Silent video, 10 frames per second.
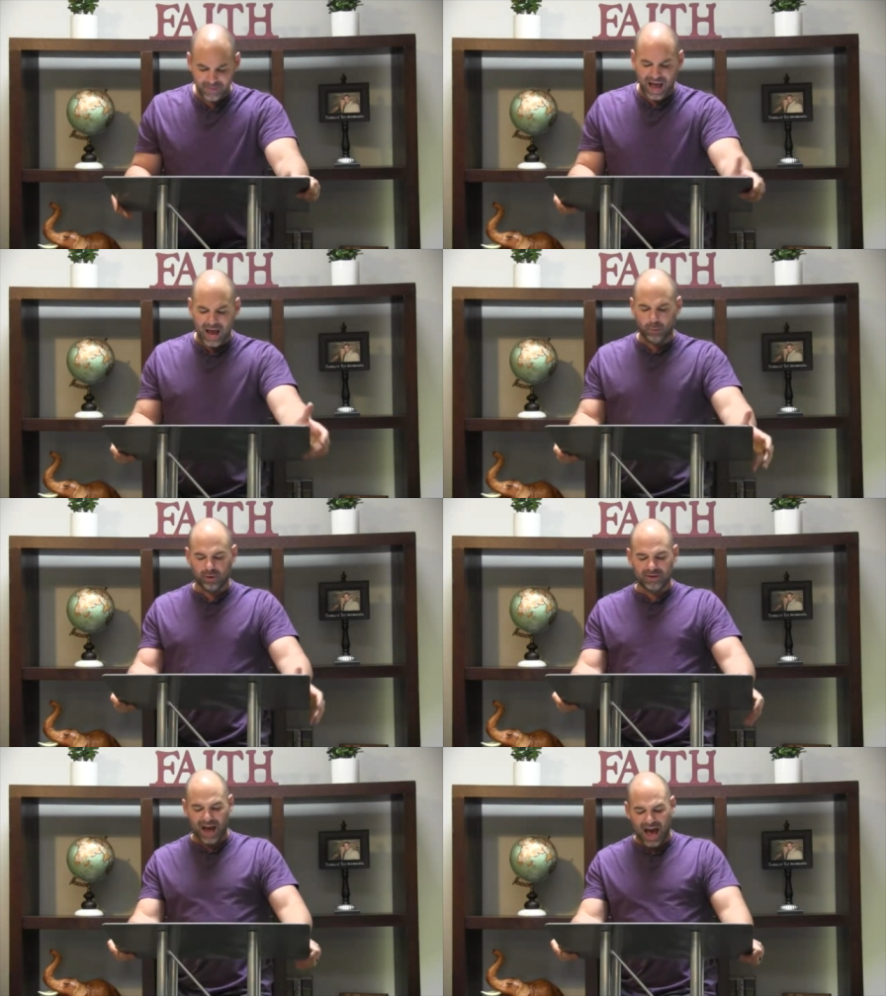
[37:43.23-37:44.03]
I
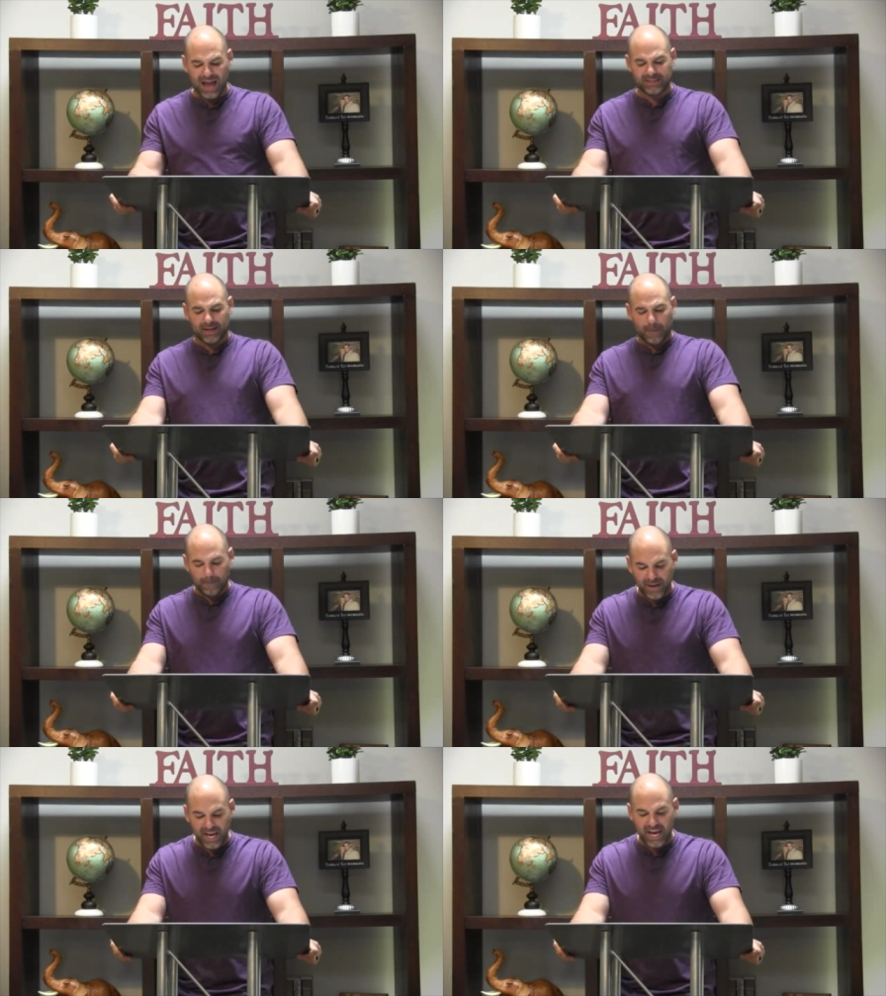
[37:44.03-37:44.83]
will not
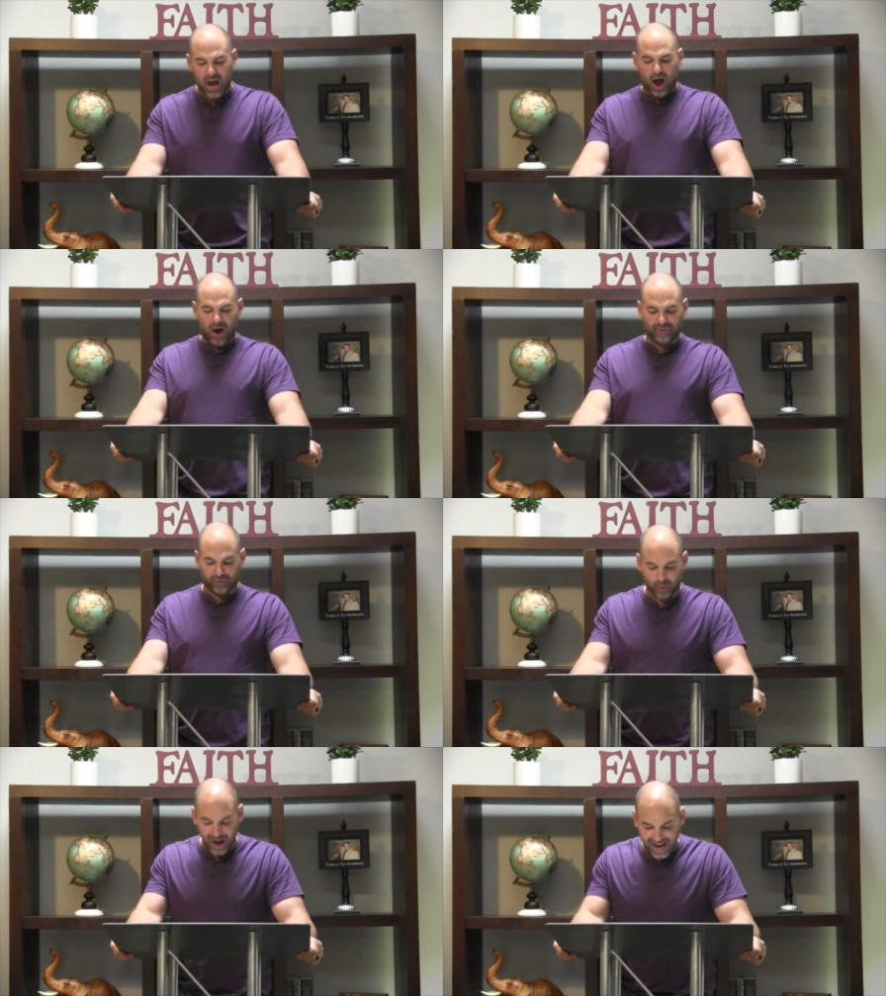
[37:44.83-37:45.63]
be
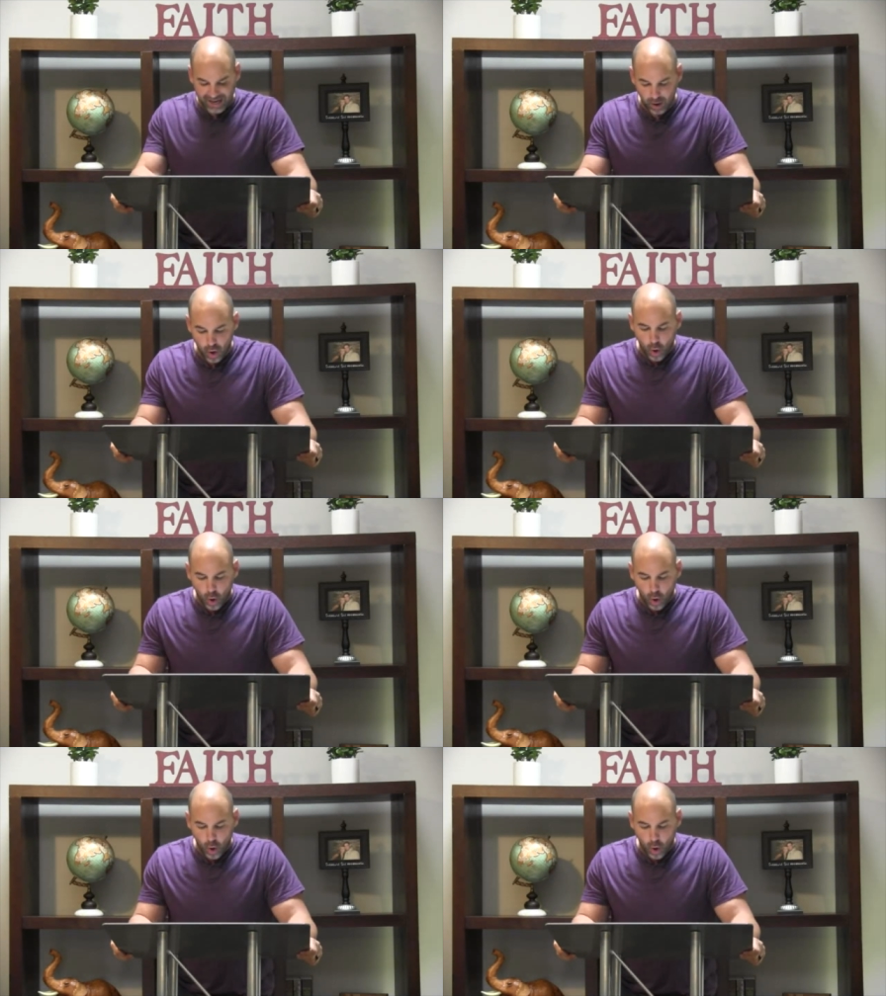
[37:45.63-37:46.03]
afraid.